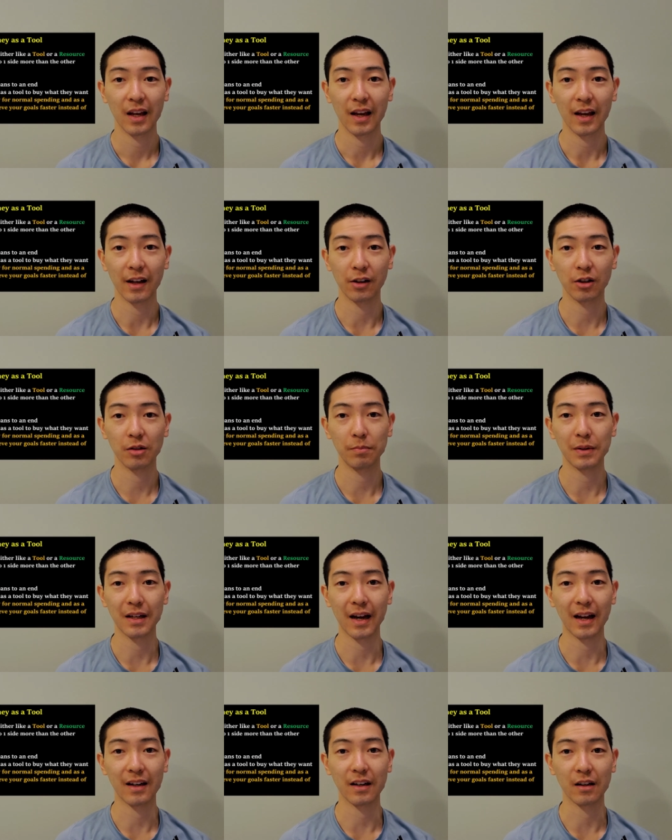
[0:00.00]
It could be
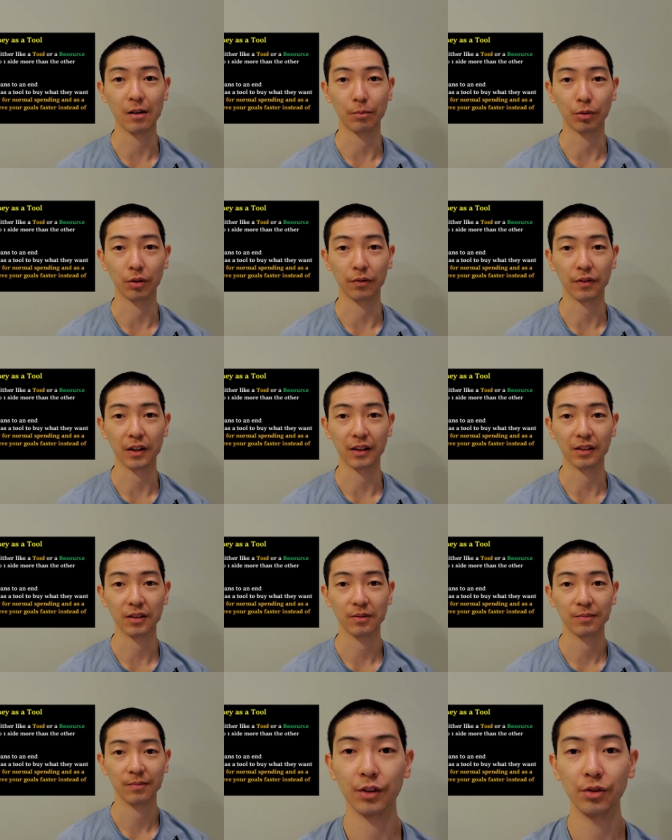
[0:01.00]
any number of things.
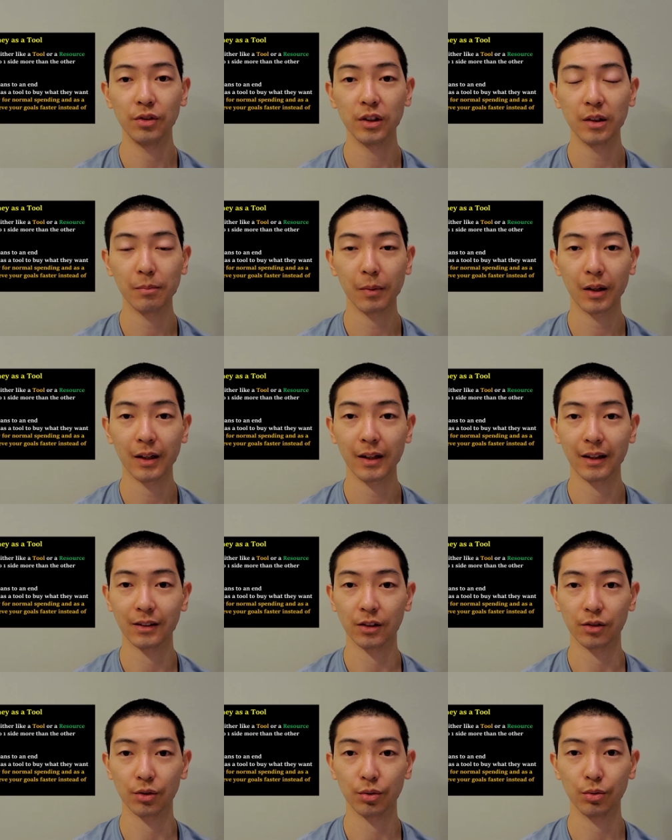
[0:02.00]
Using money as
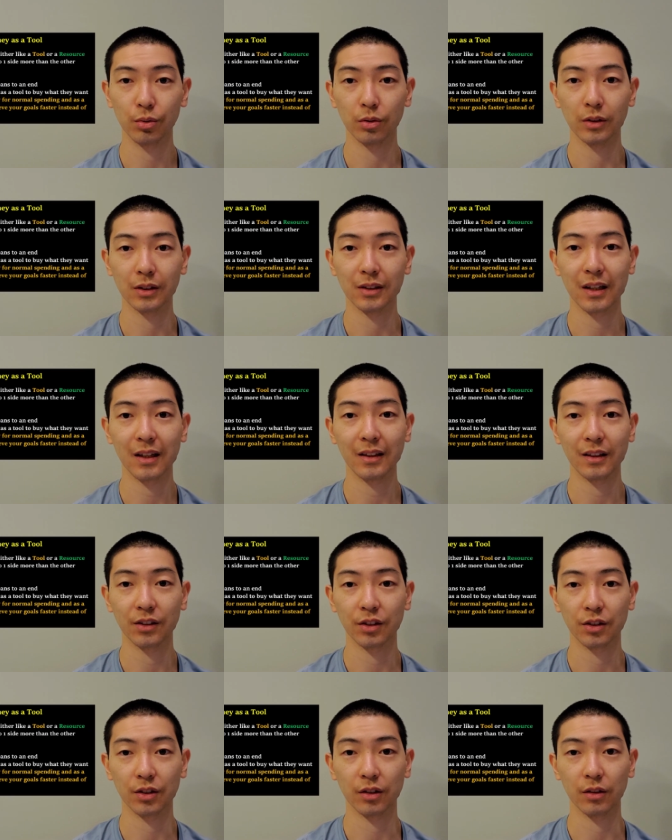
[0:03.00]
a tool is not
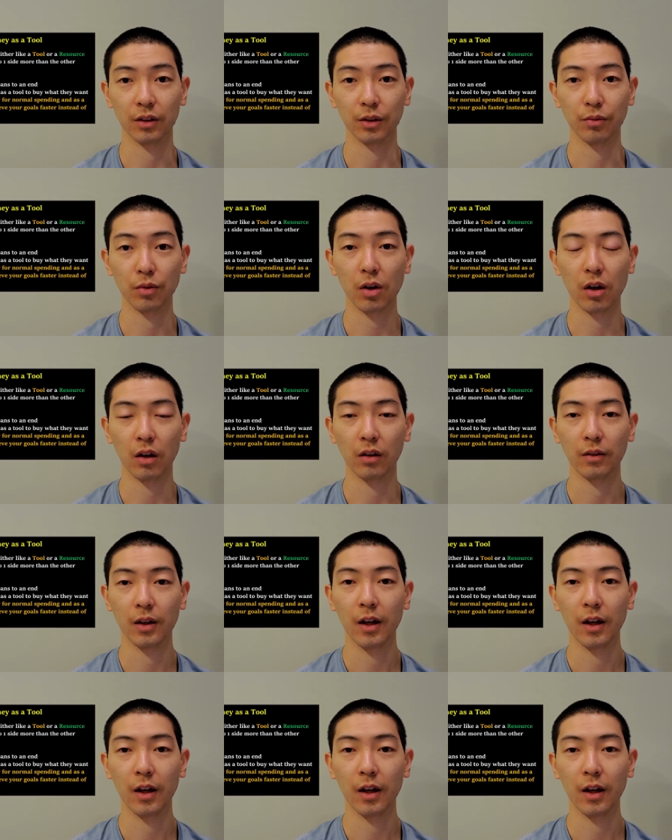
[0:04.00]
necessarily wrong,